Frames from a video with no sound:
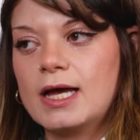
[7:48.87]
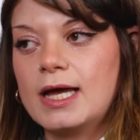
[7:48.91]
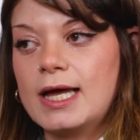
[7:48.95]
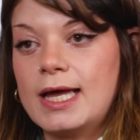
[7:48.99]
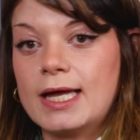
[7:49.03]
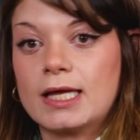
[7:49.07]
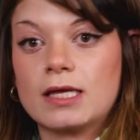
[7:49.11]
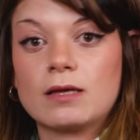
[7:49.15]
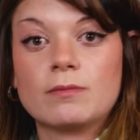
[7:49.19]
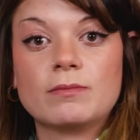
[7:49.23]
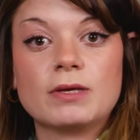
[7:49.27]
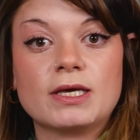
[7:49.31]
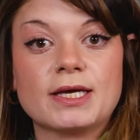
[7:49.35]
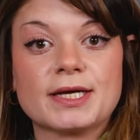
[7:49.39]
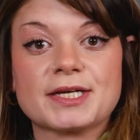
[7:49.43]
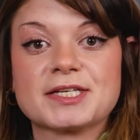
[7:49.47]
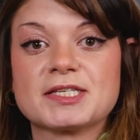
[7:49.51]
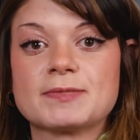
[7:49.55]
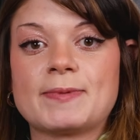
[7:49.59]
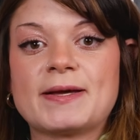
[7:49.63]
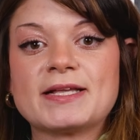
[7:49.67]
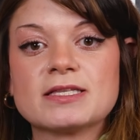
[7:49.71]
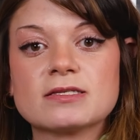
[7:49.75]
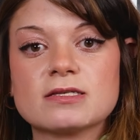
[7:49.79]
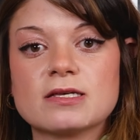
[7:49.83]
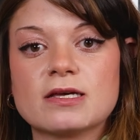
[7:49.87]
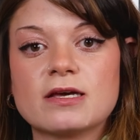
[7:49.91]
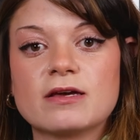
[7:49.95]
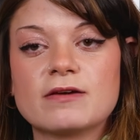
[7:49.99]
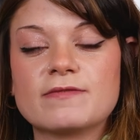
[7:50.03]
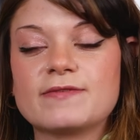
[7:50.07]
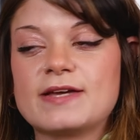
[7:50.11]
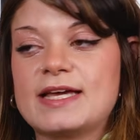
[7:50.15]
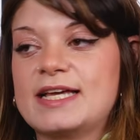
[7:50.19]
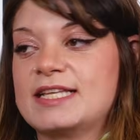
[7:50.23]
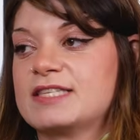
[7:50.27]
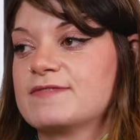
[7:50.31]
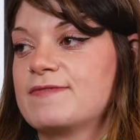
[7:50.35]
it can be expensive,
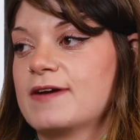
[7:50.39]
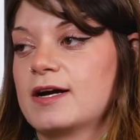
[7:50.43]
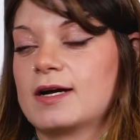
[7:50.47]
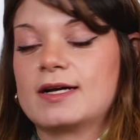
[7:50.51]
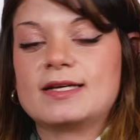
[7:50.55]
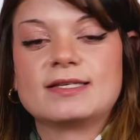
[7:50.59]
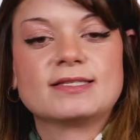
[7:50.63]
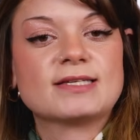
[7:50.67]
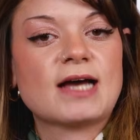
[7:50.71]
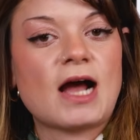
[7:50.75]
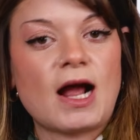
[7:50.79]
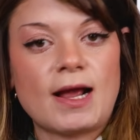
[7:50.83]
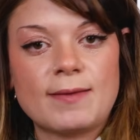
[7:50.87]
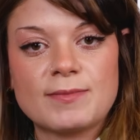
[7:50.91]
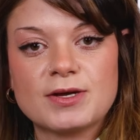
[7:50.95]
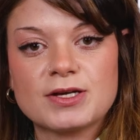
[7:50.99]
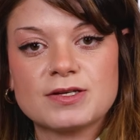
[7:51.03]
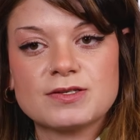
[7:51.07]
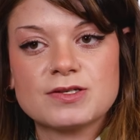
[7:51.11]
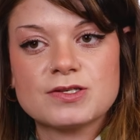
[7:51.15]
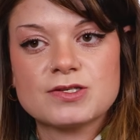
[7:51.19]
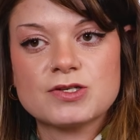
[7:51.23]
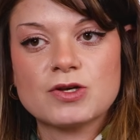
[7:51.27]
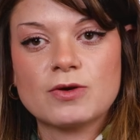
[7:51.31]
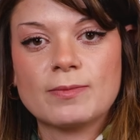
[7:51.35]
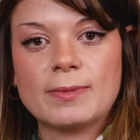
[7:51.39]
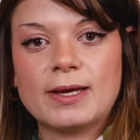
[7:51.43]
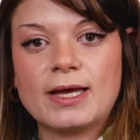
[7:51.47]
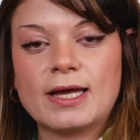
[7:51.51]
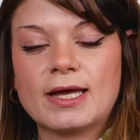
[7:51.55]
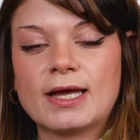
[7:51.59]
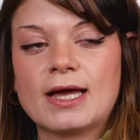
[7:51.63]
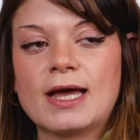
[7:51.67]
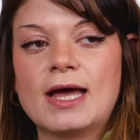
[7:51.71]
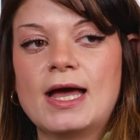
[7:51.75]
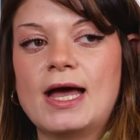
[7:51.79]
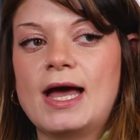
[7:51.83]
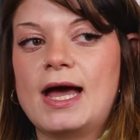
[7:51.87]
it's very time
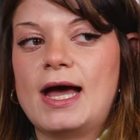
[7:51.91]
consuming,